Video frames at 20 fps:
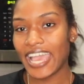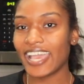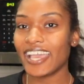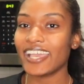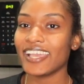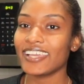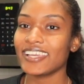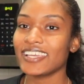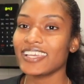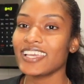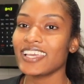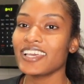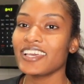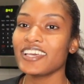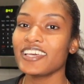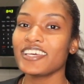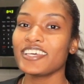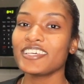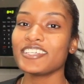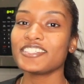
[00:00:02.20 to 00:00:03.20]
Hay.
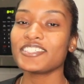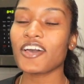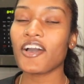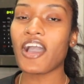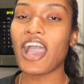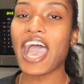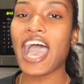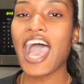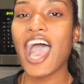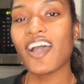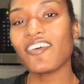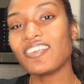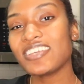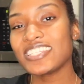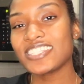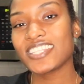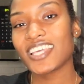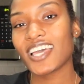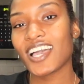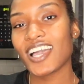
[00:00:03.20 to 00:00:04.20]
So I
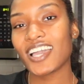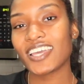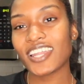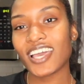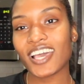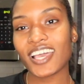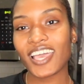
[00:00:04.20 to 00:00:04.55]
haven't done a